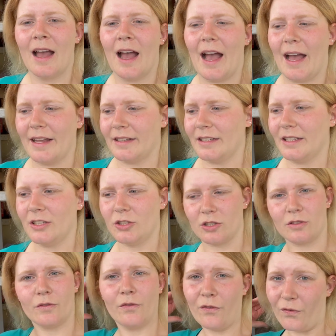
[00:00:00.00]
and he
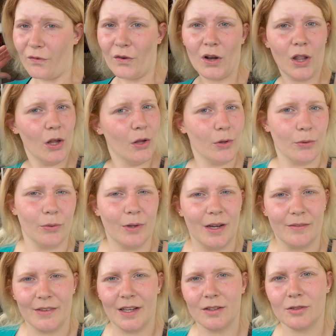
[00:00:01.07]
just flew
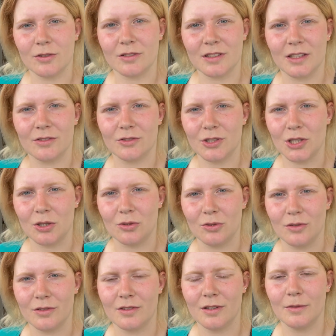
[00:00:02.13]
around that cross-country course.